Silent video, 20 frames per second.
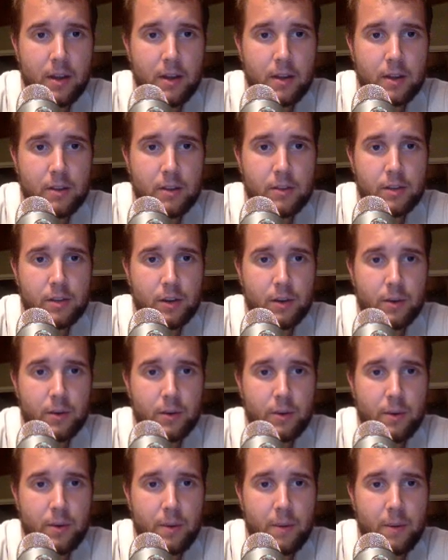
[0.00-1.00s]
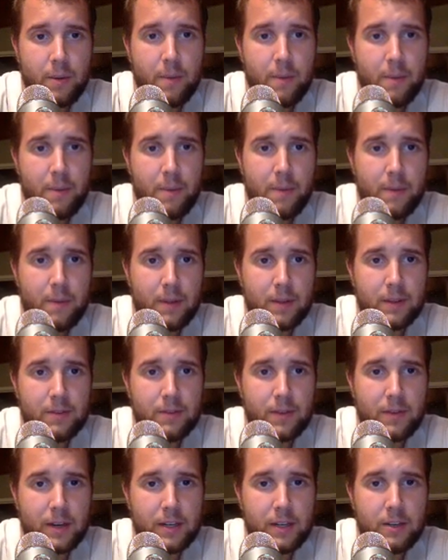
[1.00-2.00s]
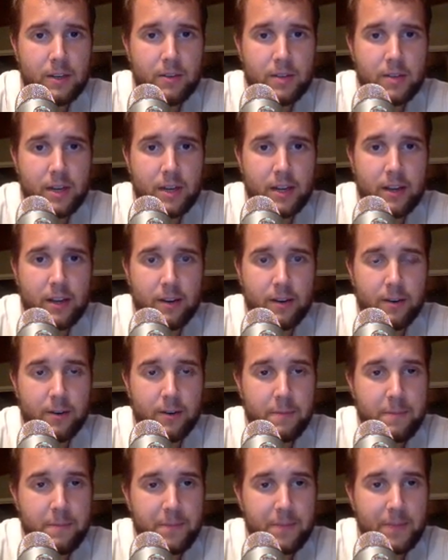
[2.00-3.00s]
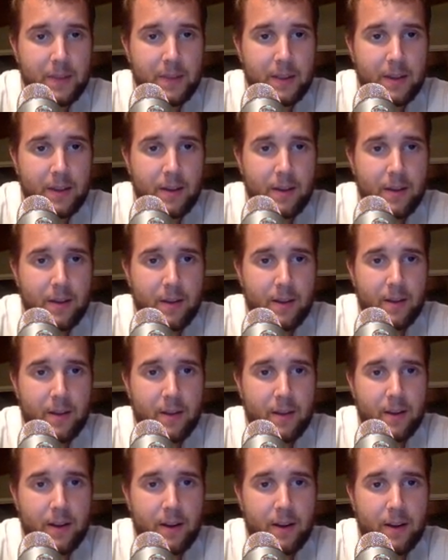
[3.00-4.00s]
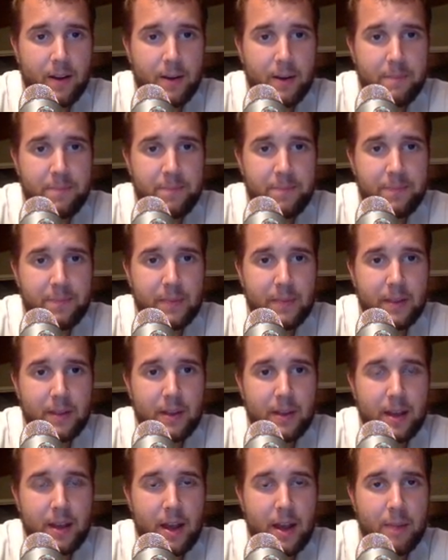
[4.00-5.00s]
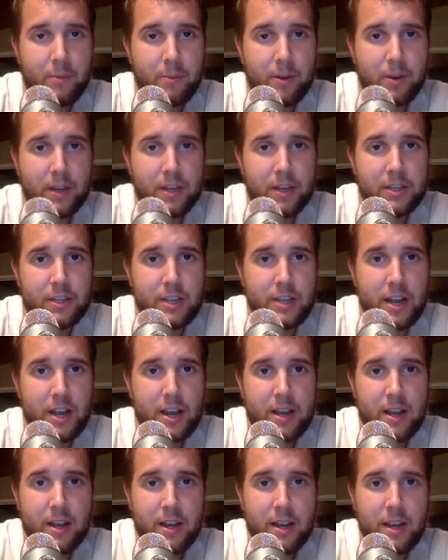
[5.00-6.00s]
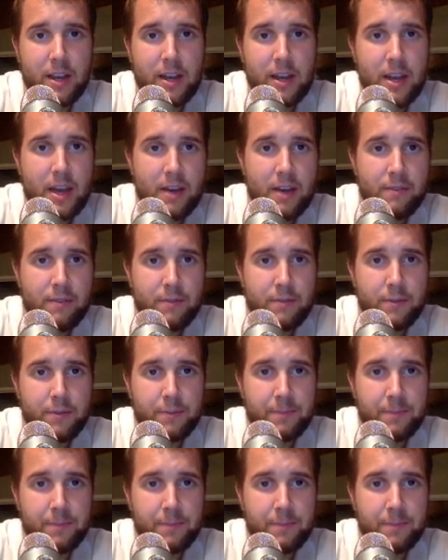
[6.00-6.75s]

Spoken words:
So that's fine to use it here. And we're going to say if